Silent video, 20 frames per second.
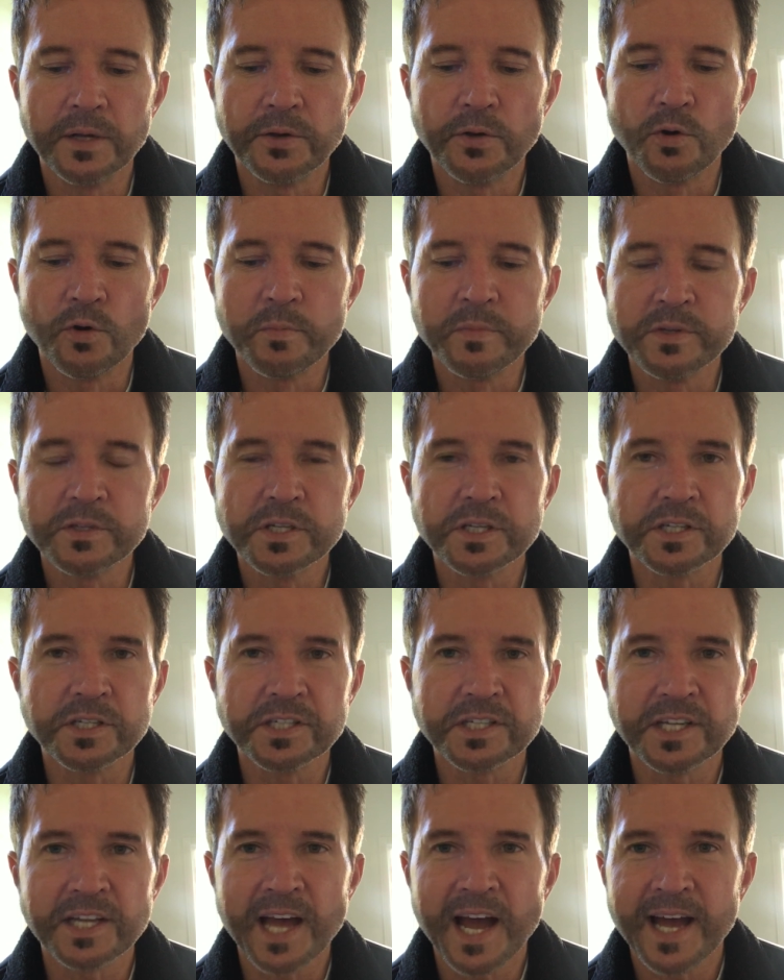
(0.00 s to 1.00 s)
a norm in
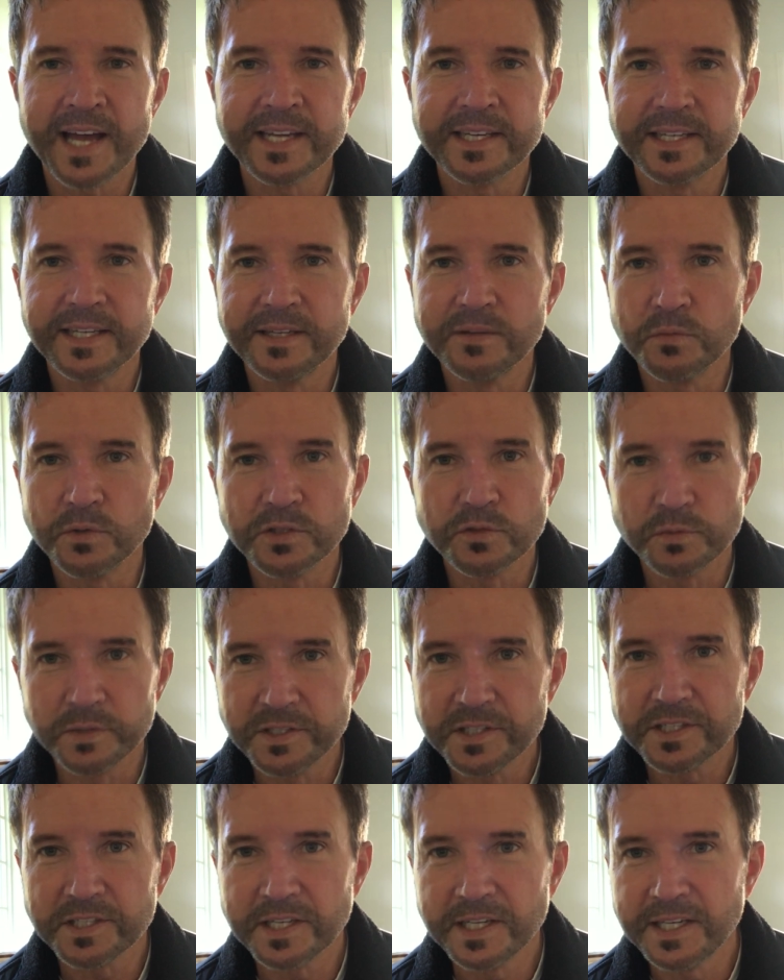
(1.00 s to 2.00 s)
society, which we
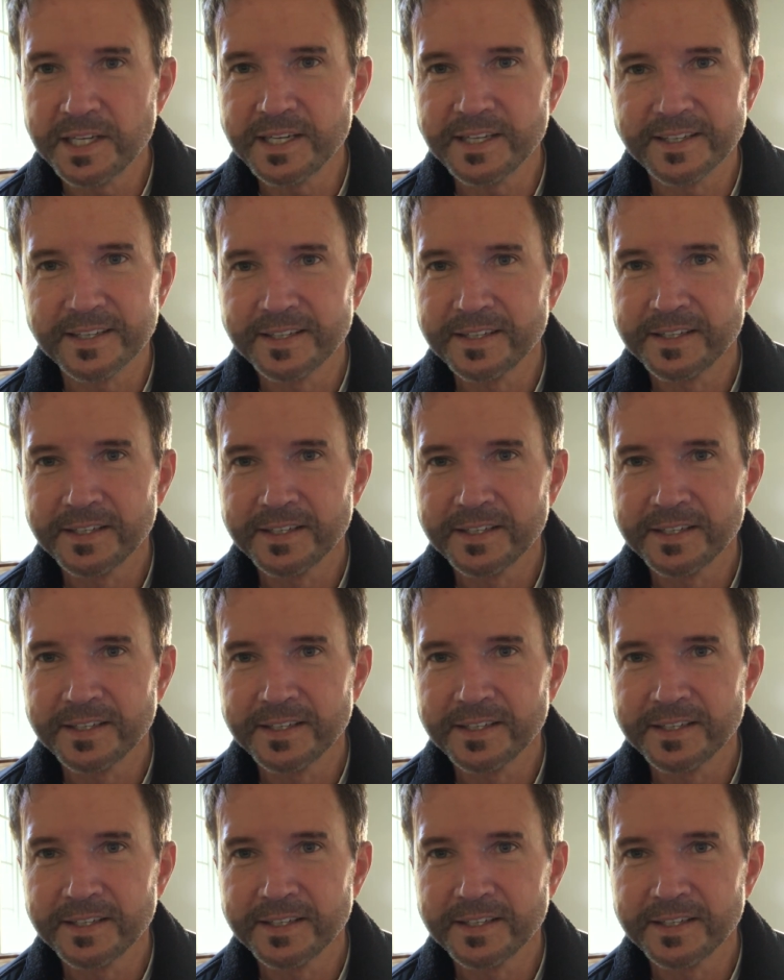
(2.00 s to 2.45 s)
see,